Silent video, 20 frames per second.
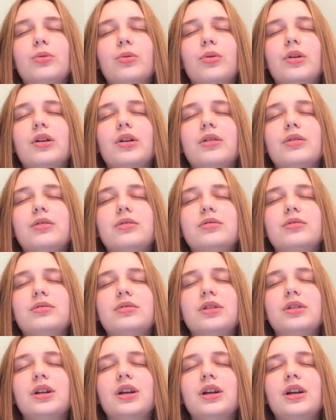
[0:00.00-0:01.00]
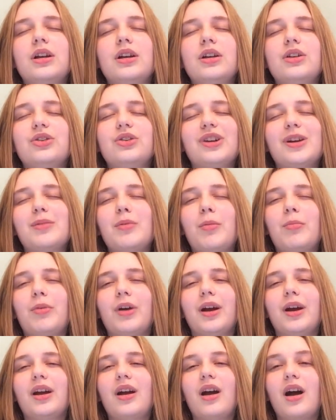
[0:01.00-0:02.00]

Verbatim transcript: Lord. In your name I pray.